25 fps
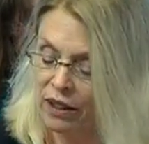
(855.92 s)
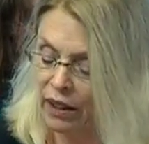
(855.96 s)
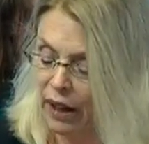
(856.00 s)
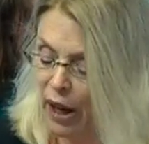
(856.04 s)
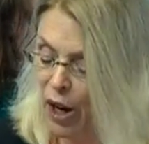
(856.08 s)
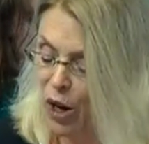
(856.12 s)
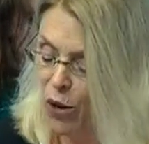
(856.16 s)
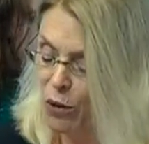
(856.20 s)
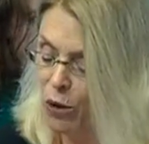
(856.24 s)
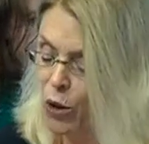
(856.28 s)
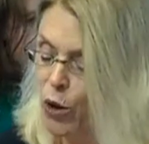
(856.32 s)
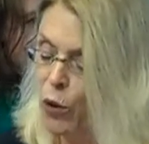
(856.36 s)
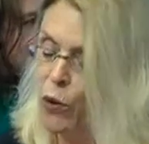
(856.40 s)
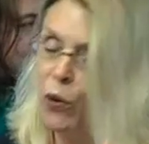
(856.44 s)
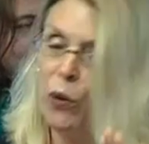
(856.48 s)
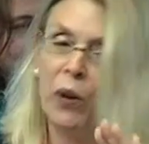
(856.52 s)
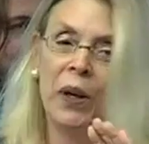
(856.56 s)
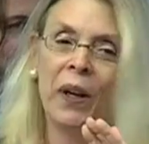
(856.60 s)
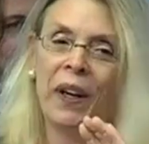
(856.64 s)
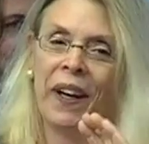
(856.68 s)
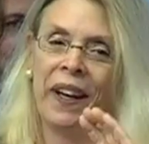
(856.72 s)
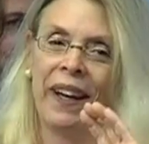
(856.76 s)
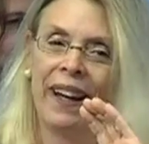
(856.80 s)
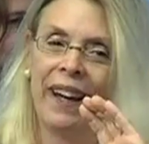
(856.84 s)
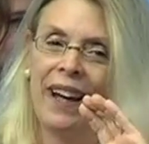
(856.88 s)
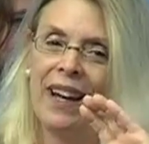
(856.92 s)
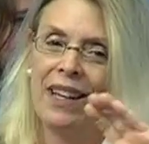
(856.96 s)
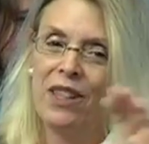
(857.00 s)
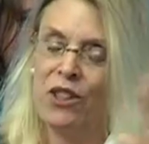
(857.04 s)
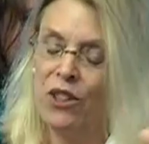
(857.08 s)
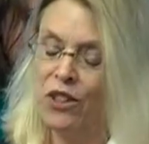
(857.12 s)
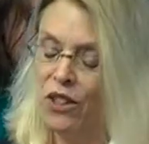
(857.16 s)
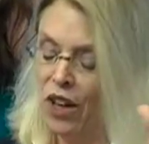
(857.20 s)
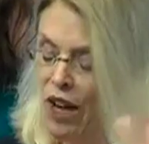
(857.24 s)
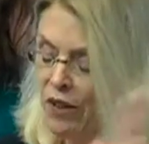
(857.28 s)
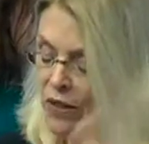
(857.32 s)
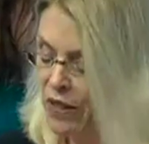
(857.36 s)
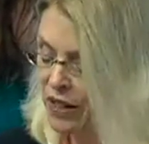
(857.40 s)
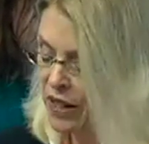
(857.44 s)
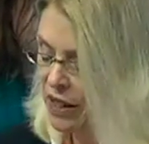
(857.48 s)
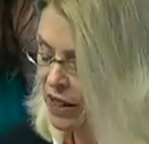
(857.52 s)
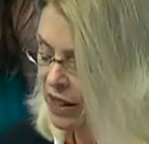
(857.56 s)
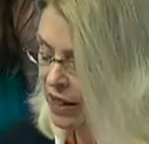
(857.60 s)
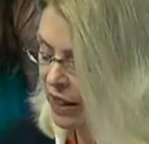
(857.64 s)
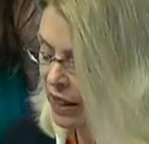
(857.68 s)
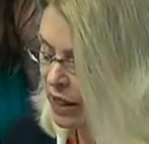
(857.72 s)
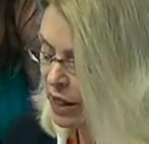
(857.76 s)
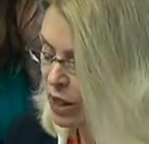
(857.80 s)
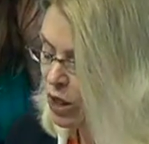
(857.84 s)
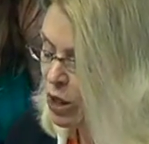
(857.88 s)
now, who has done these
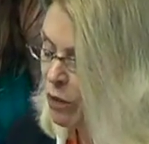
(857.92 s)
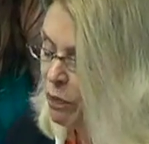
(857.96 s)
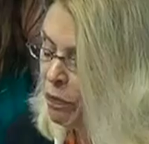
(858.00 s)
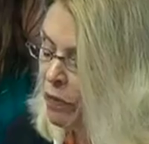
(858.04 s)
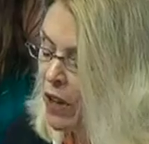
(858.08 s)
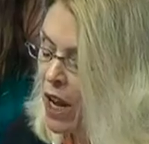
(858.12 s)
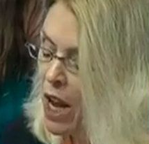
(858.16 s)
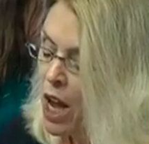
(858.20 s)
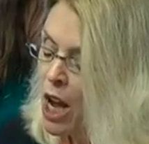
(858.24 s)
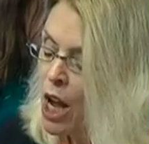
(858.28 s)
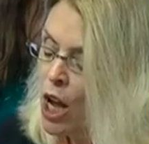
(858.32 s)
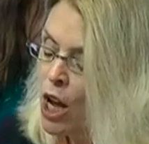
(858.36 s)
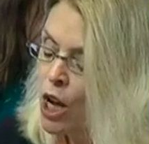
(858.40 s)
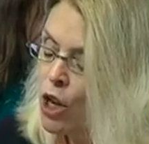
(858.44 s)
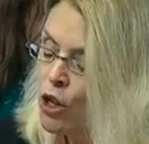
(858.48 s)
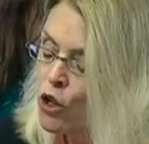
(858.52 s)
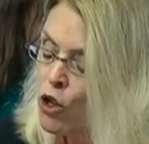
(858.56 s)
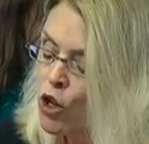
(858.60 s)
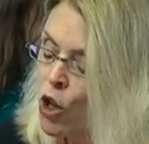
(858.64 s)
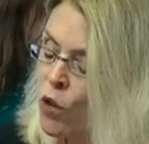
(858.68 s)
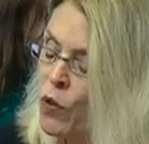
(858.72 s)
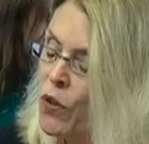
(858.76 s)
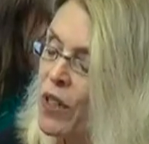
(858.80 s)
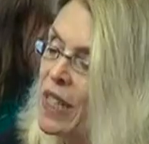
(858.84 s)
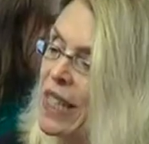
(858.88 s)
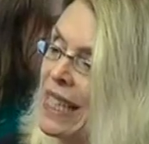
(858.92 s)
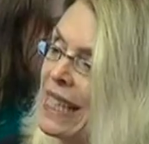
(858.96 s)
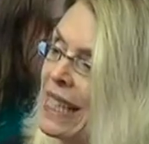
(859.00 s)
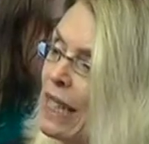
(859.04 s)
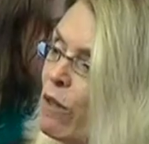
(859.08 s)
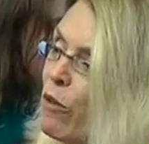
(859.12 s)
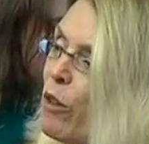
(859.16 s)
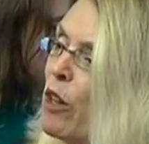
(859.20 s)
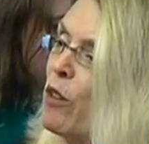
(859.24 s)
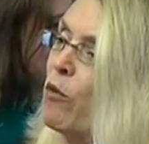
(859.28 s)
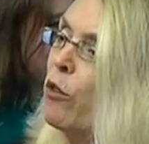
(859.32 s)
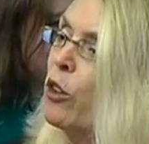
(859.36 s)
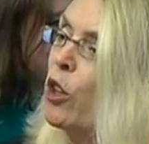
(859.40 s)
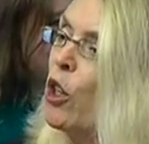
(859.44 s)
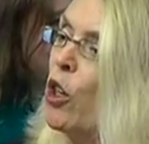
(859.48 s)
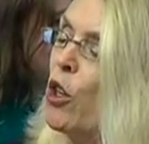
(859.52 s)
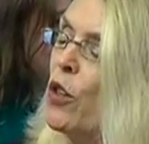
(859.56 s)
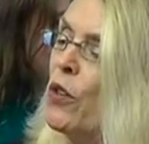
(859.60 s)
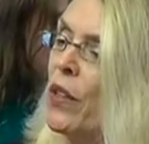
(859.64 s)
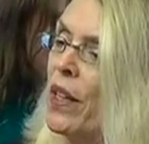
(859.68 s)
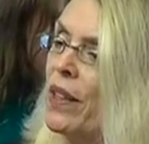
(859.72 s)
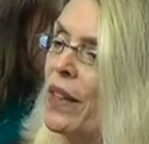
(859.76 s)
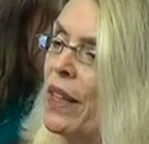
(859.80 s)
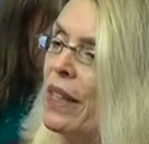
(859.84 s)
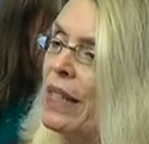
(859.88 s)
things. So we've
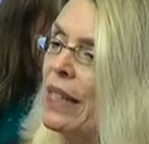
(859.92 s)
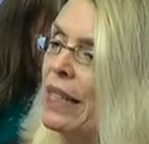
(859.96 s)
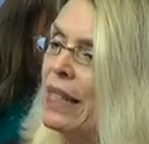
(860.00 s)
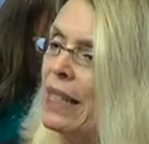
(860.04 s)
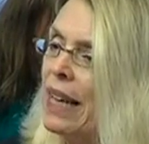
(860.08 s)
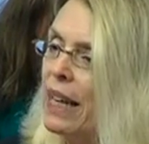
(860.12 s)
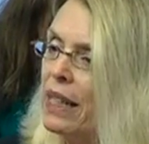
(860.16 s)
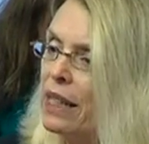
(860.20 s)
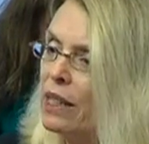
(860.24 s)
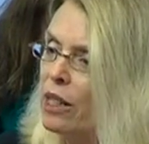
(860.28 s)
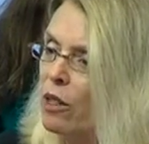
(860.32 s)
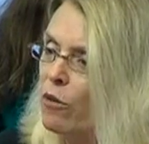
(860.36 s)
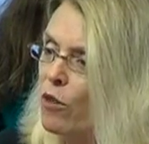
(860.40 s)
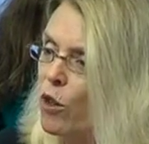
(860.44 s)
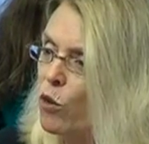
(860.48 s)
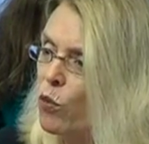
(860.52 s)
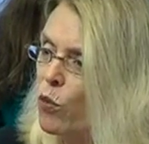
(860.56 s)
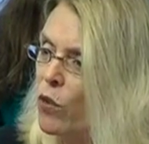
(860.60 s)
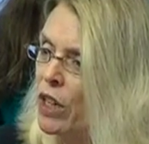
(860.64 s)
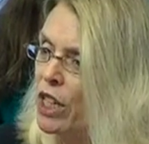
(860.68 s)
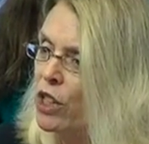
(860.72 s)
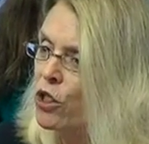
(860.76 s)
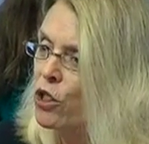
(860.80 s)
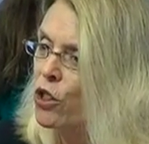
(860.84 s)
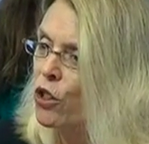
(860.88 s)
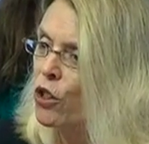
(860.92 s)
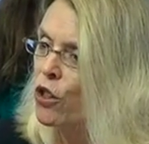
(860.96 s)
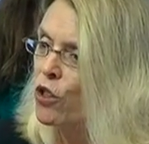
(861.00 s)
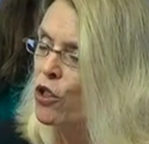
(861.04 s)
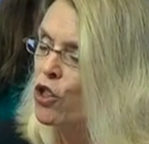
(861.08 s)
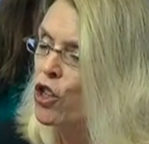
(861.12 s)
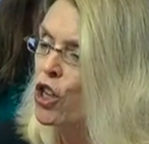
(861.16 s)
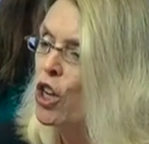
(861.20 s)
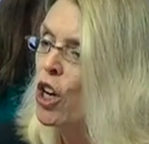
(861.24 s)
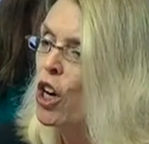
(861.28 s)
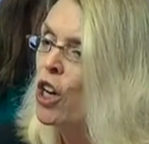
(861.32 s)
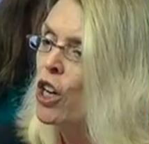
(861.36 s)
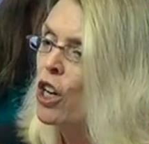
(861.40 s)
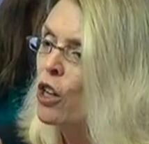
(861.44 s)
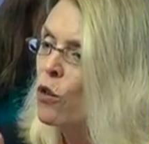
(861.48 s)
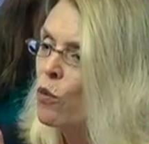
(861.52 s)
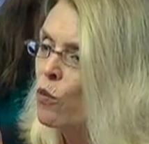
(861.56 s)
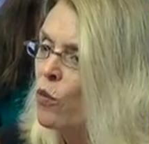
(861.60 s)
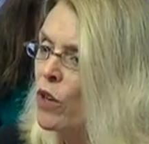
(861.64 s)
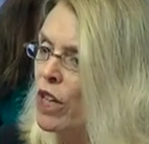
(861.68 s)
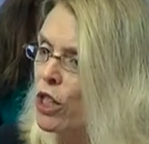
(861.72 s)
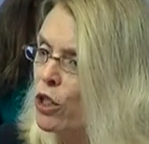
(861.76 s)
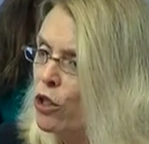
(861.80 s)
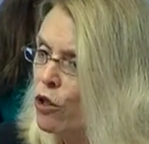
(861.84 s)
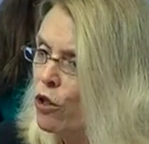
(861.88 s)
learned that the sex of the
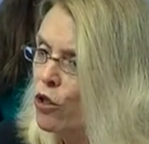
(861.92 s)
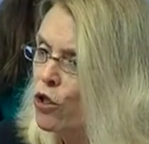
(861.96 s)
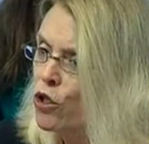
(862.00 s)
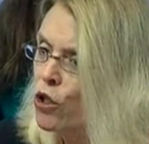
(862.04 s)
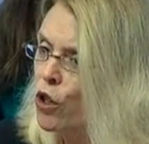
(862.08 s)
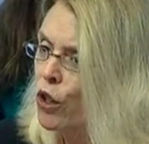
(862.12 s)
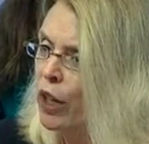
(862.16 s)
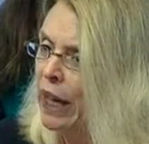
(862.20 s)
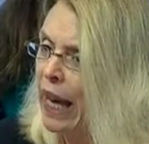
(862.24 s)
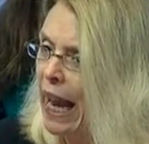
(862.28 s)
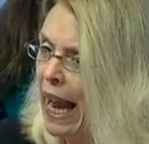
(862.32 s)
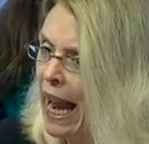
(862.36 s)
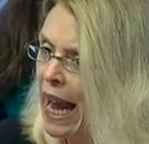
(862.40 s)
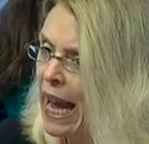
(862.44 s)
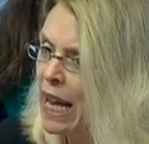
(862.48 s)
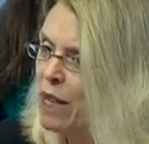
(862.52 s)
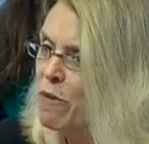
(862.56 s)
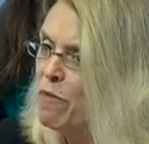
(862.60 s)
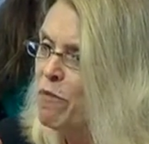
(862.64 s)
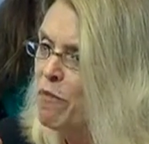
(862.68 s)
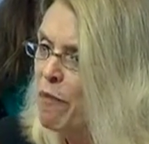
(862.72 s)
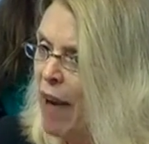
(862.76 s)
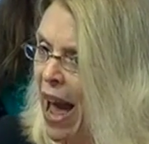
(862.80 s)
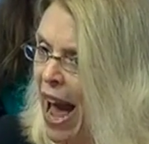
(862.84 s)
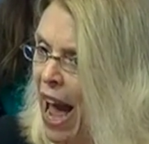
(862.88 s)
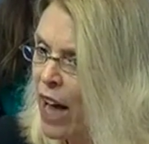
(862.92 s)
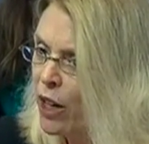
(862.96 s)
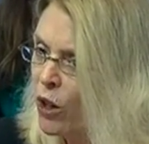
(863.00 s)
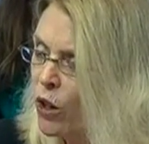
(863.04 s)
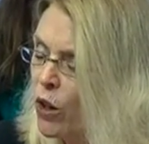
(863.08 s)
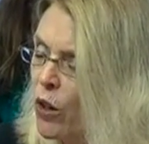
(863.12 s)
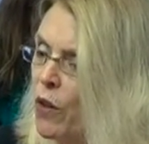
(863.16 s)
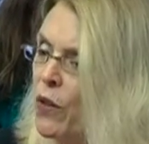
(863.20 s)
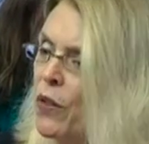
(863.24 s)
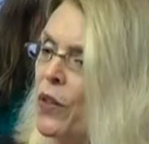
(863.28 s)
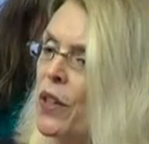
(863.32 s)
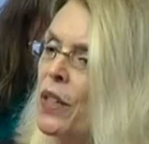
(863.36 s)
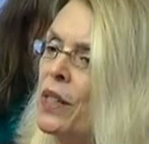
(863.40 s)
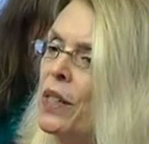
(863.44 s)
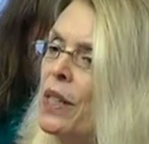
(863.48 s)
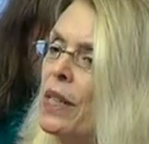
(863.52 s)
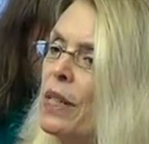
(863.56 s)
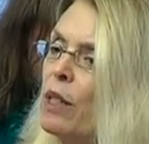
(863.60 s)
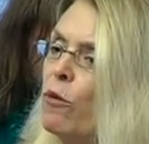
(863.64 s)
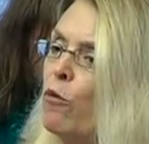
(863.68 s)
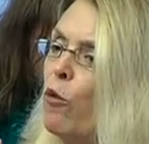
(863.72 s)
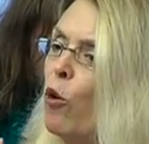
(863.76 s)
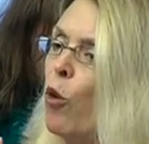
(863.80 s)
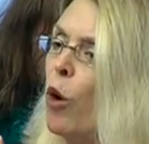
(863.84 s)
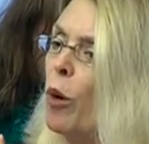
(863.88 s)
researcher can matter. This
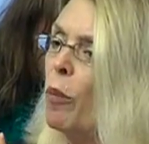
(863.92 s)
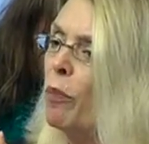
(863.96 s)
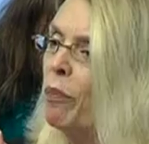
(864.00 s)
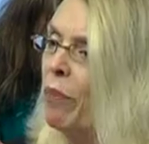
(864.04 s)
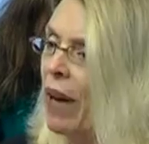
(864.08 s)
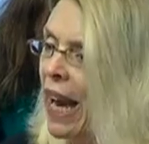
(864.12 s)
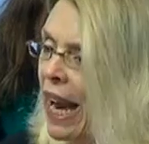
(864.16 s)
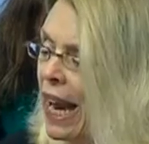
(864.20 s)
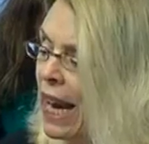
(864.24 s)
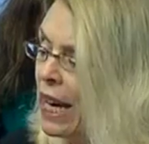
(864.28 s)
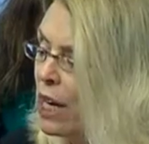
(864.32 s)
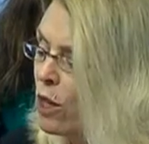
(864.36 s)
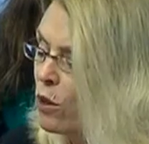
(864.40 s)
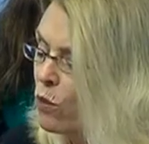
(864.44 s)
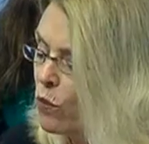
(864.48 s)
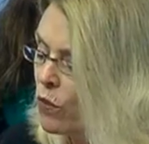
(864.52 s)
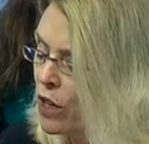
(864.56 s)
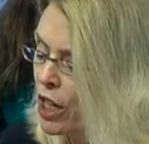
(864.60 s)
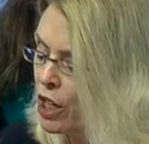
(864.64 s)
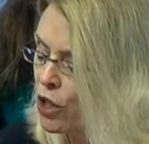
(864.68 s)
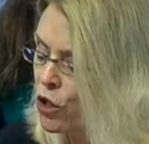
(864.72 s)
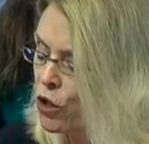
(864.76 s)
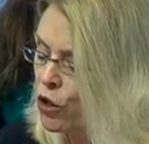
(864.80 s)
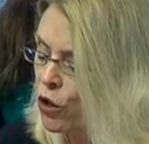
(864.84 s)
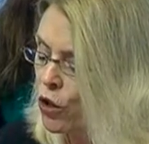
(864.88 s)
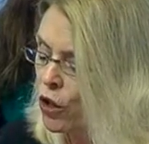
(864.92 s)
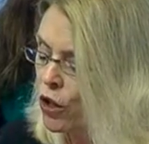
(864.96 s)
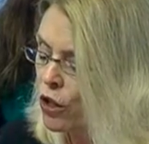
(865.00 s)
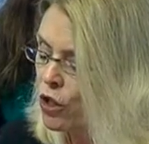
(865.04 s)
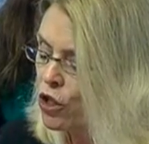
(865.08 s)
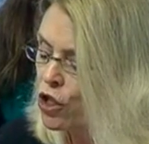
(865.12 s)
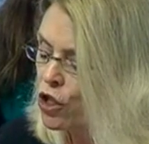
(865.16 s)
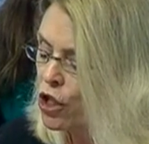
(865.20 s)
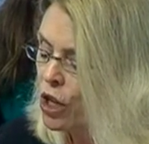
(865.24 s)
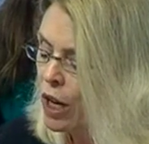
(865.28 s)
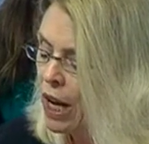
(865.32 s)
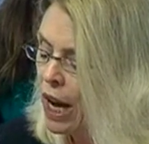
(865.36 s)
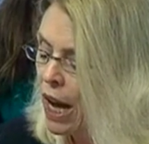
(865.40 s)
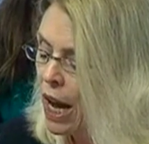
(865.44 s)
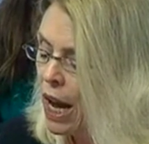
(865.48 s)
is for pain research.